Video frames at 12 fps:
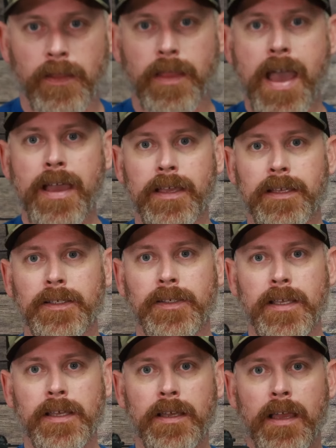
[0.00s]
That
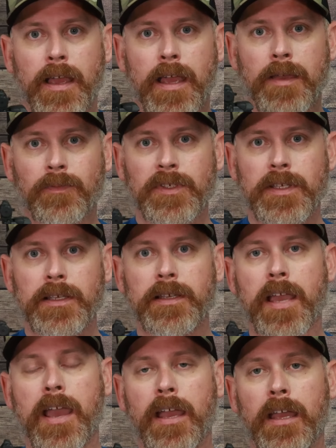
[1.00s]
is the
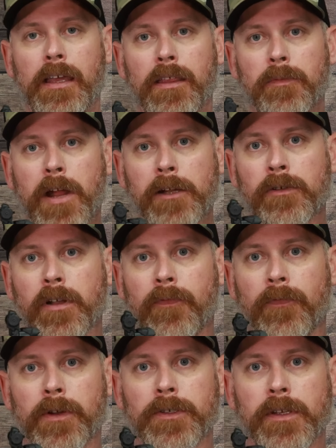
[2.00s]
MCK, the micro
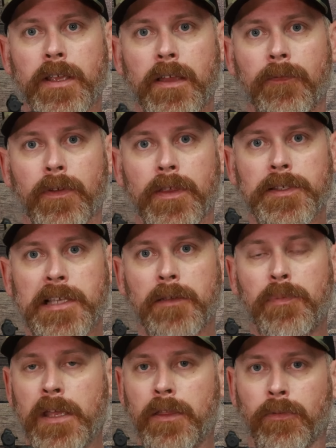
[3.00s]
conversion kit for the
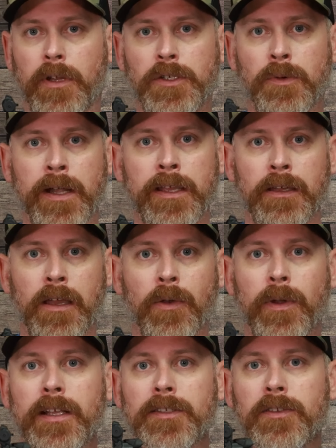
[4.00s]
Sig P320.
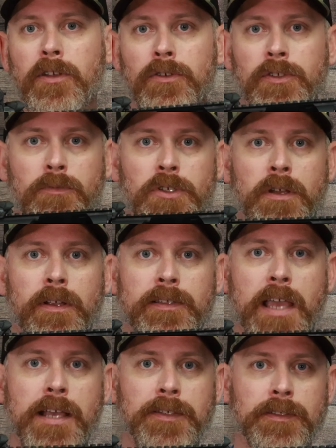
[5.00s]
We did do some shooting
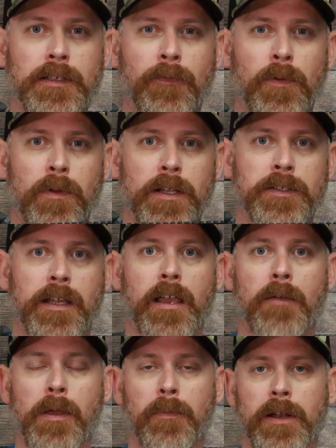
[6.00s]
tests. If you want to check
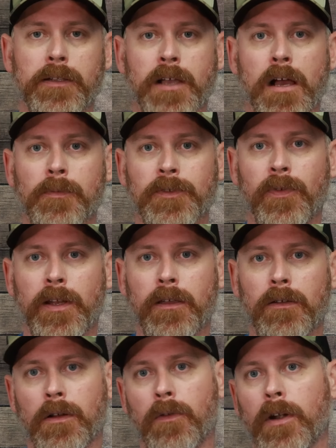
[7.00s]
out my buddy Tom's
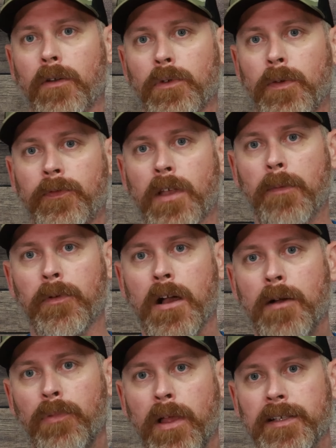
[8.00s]
video over at Rooftop
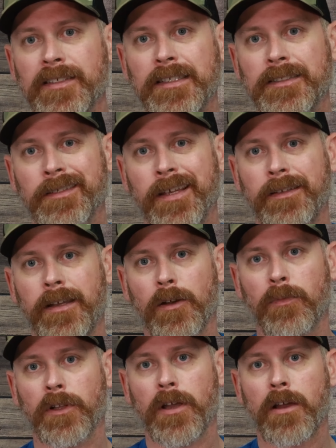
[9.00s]
Complex, he's linked
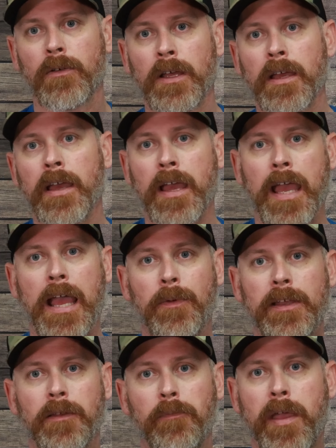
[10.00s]
here below. And
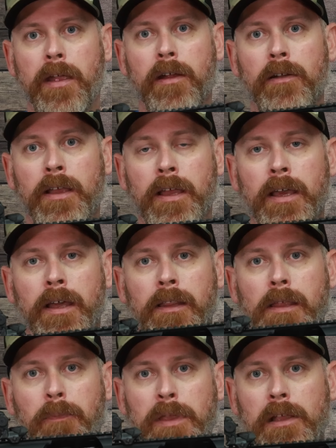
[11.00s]
we compared
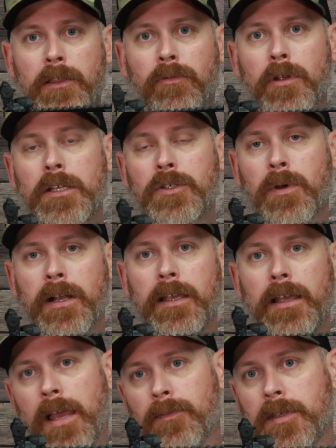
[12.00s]
the
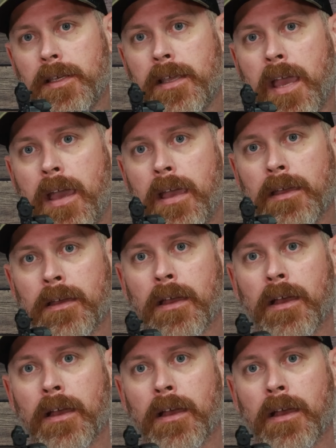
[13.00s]
P320 MCK